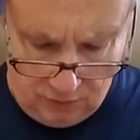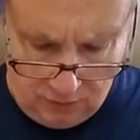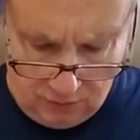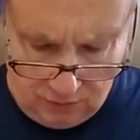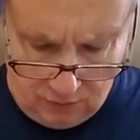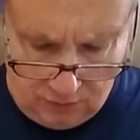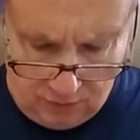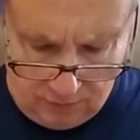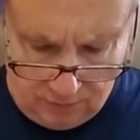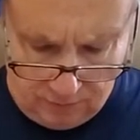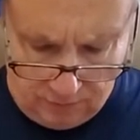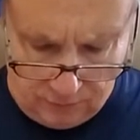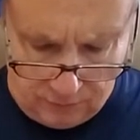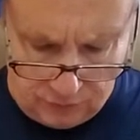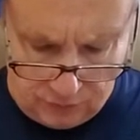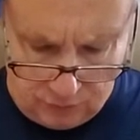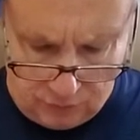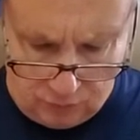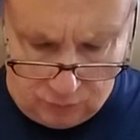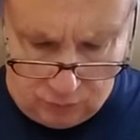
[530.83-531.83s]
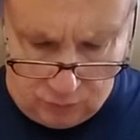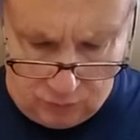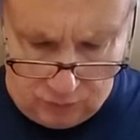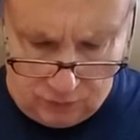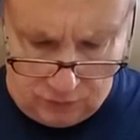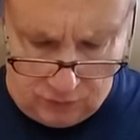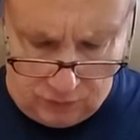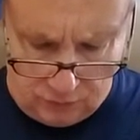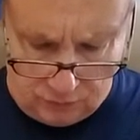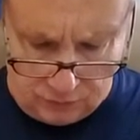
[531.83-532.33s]
Um, so I really
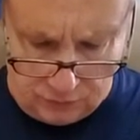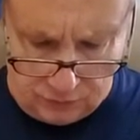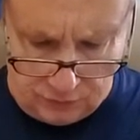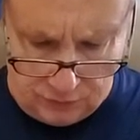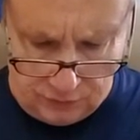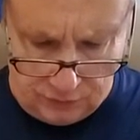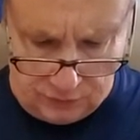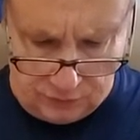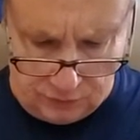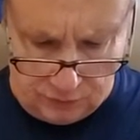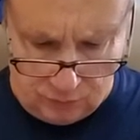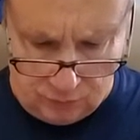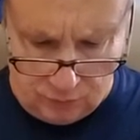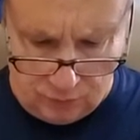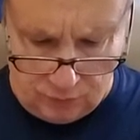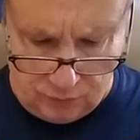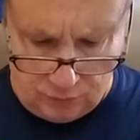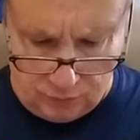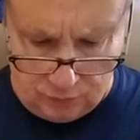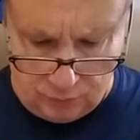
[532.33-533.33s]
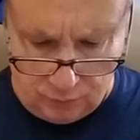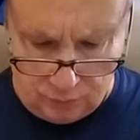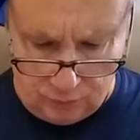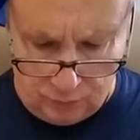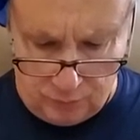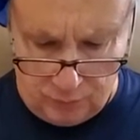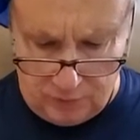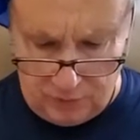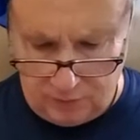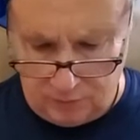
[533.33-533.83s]
don't see someone
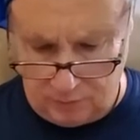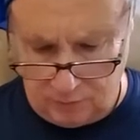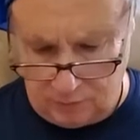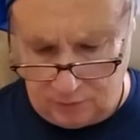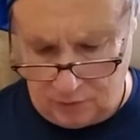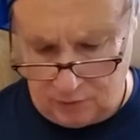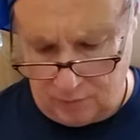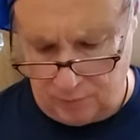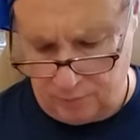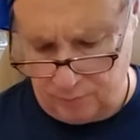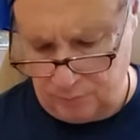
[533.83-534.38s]
who's been uh,